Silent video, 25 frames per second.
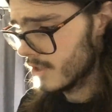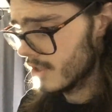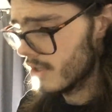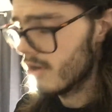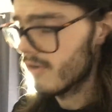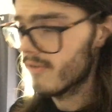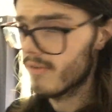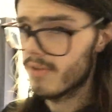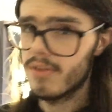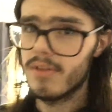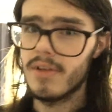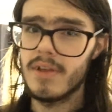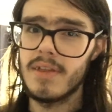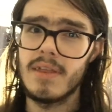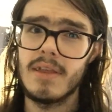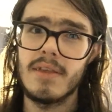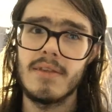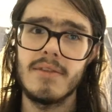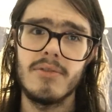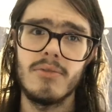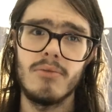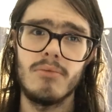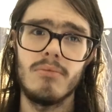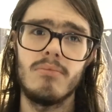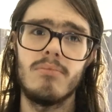Obviously they're
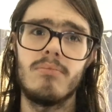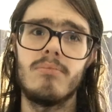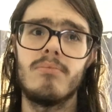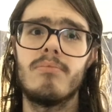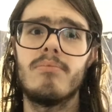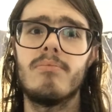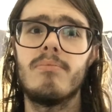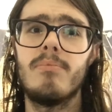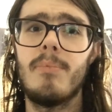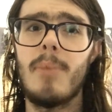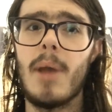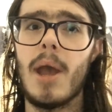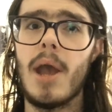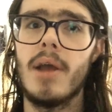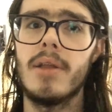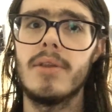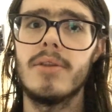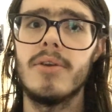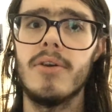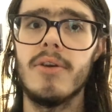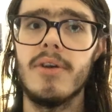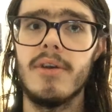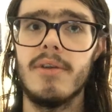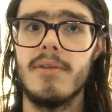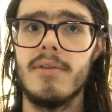still bad
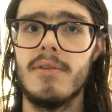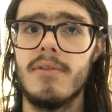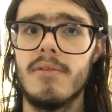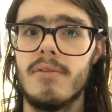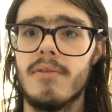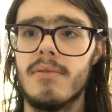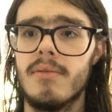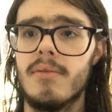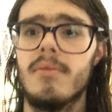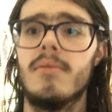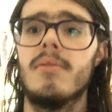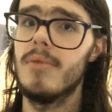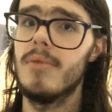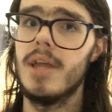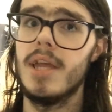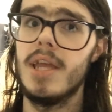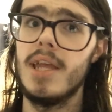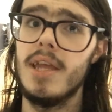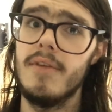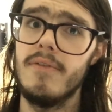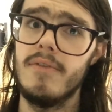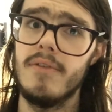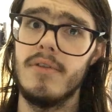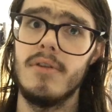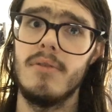guys.
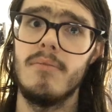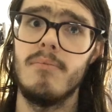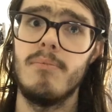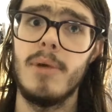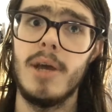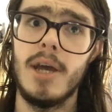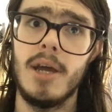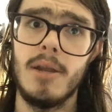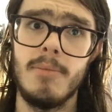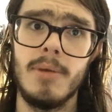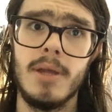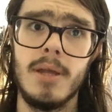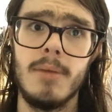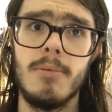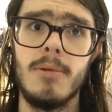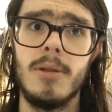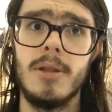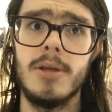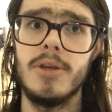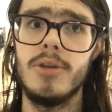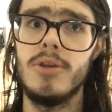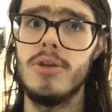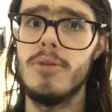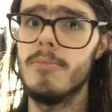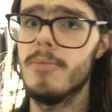Even bad people are
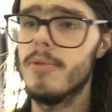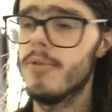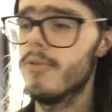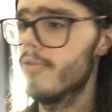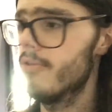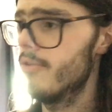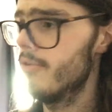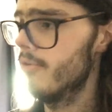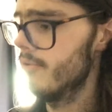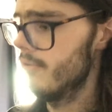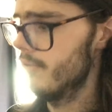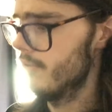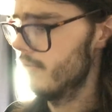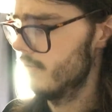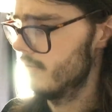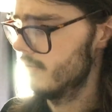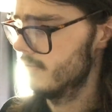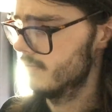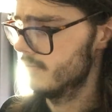humans too.